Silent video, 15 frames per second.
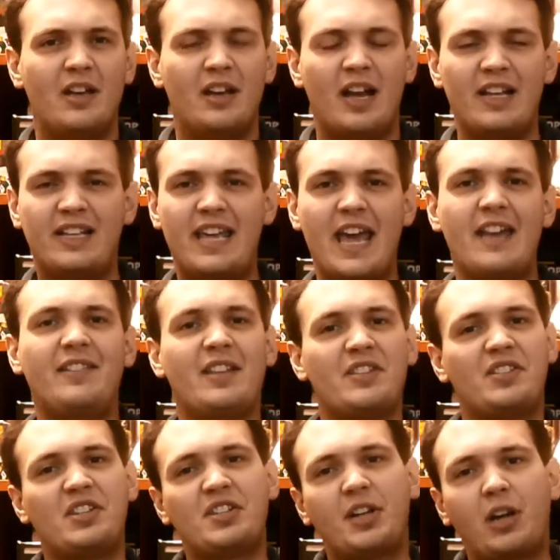Again,
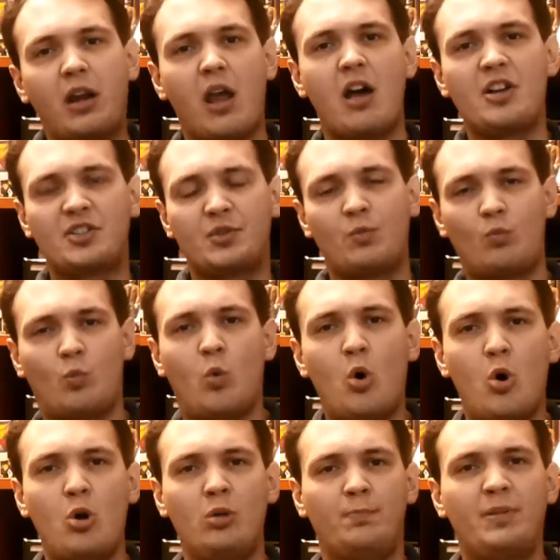there's this glass
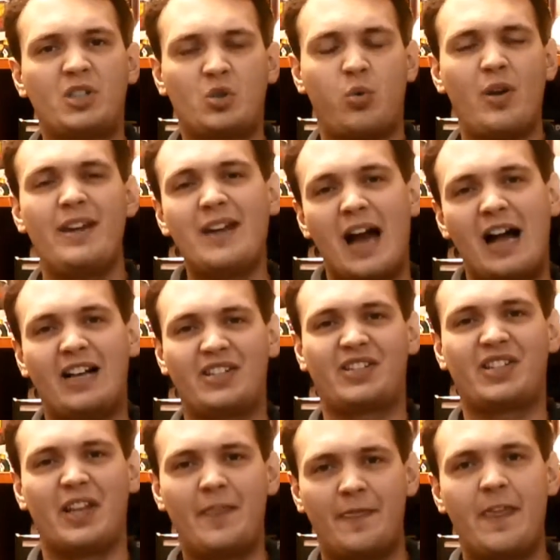wall between
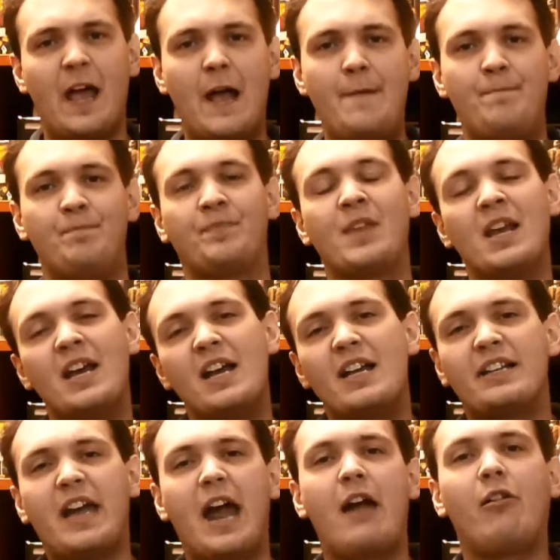us and them.
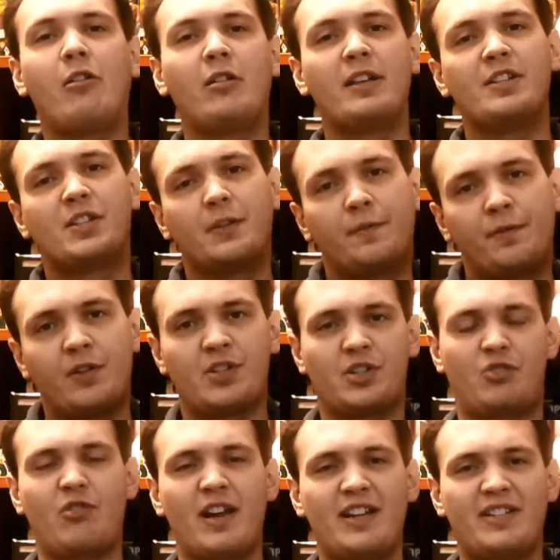Carol is a
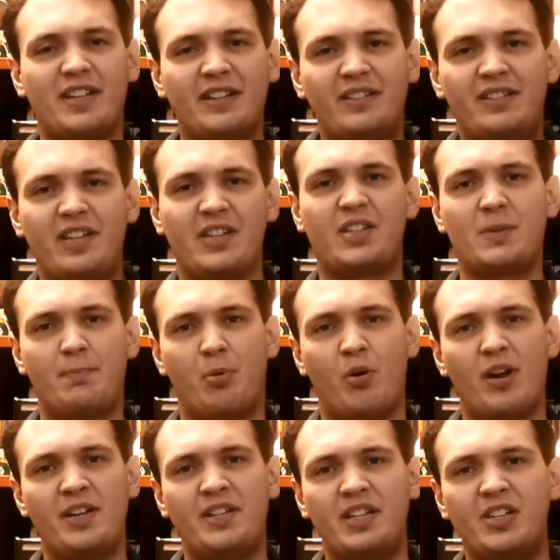frustrating,
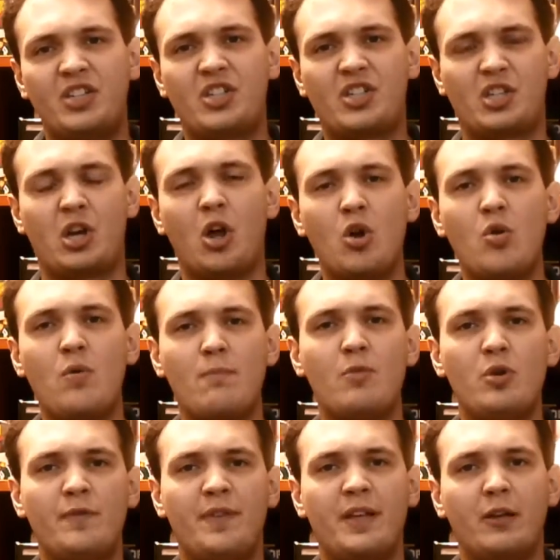disappointing,
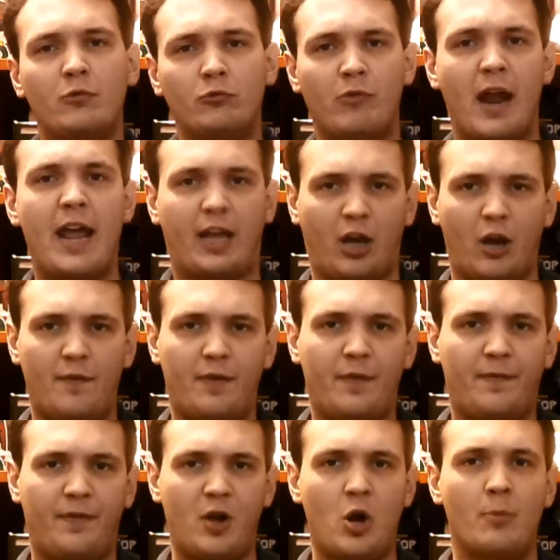slow-moving wreck of a
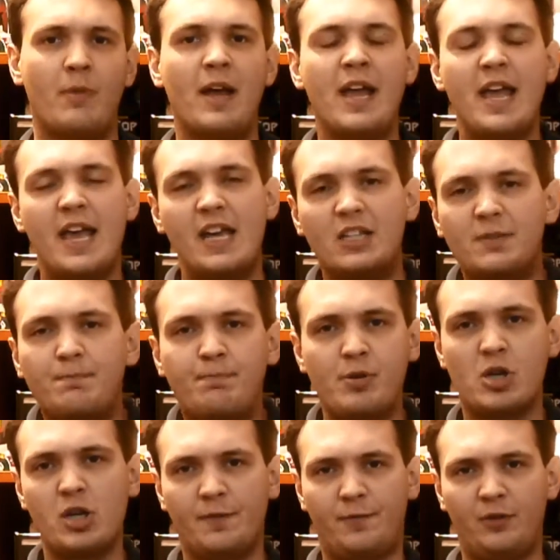film. It's
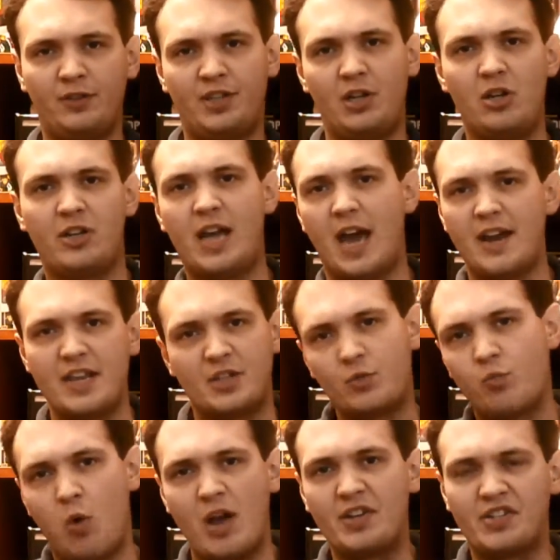beautiful to look at, it's
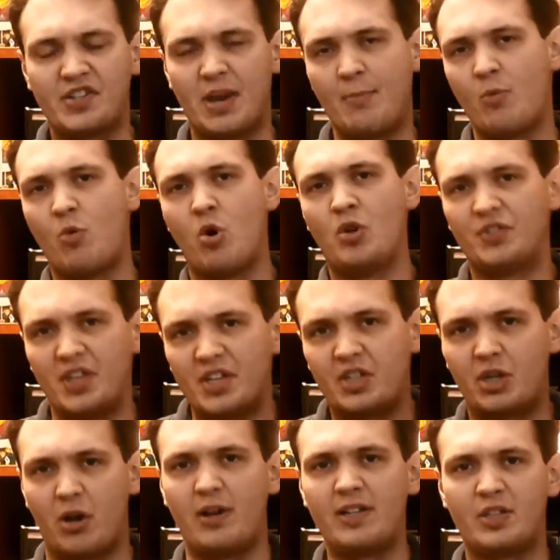won some awards, it's
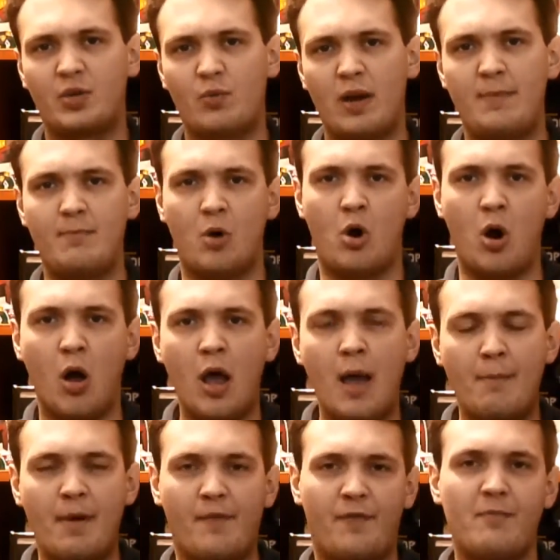going to win more,
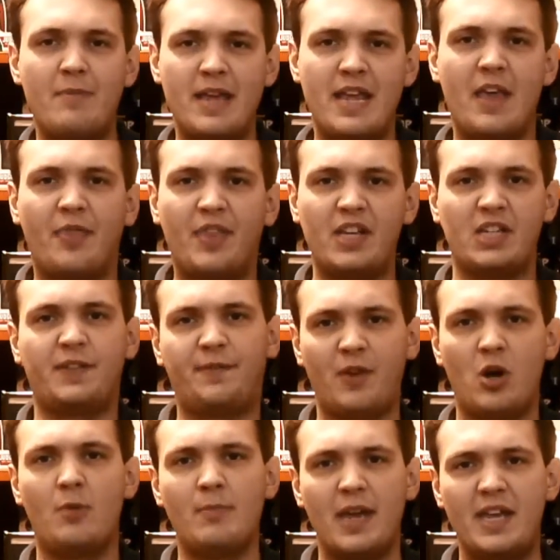but for me, this
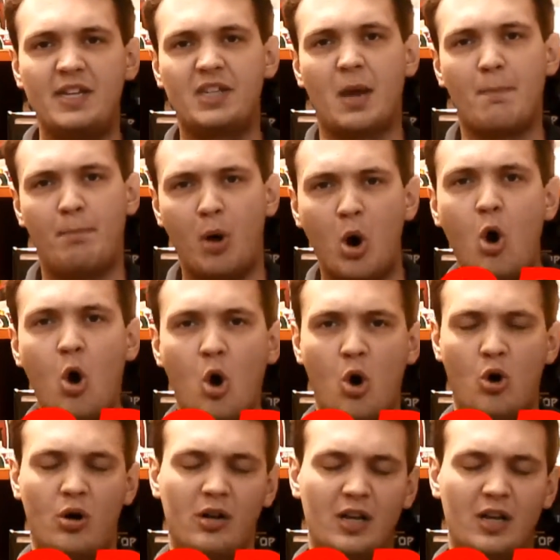film is poor.